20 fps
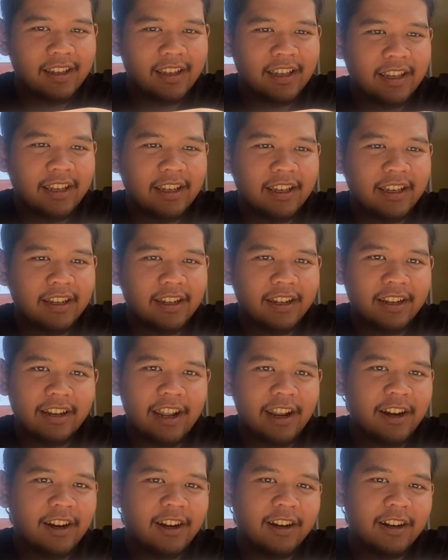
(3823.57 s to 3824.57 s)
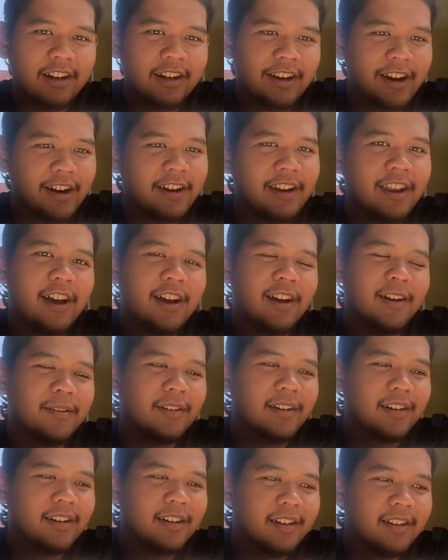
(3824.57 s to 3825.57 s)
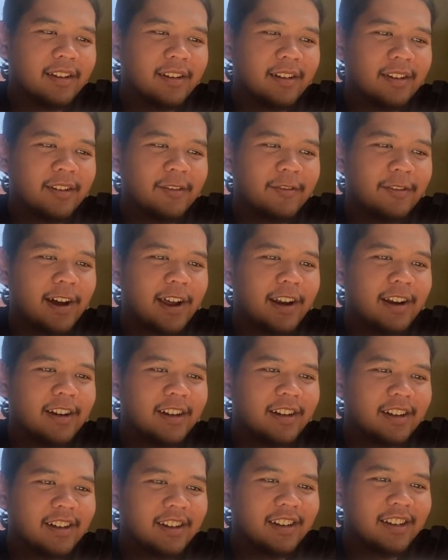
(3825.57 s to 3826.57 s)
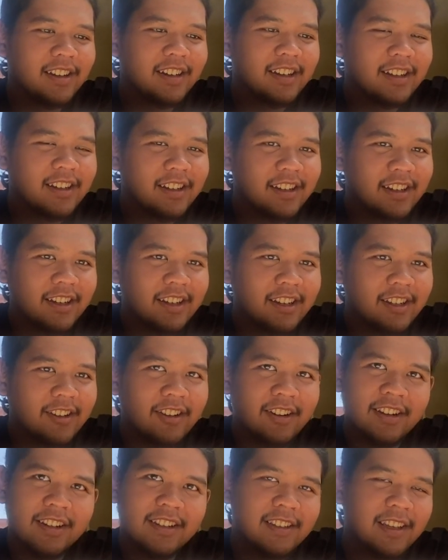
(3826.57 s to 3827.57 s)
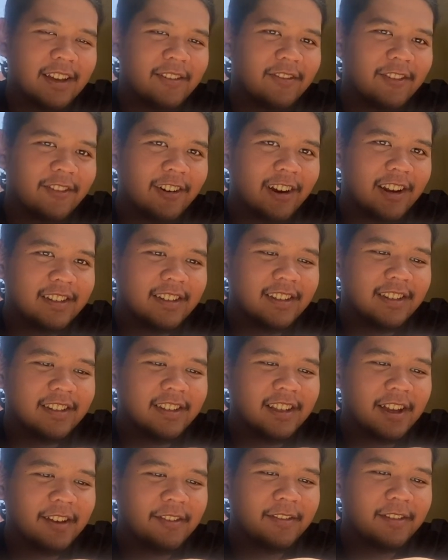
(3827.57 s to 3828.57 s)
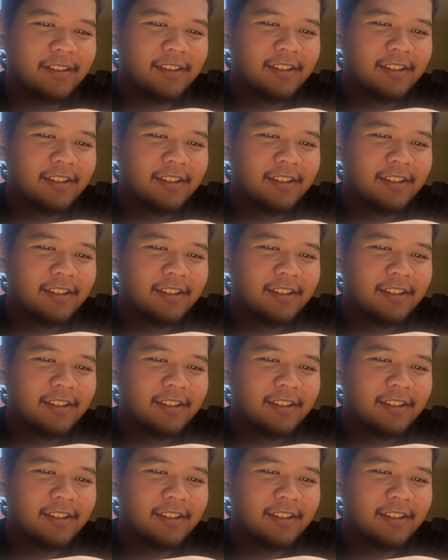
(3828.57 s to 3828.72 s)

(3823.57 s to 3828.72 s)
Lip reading: Their young father doing this some crazy stuff,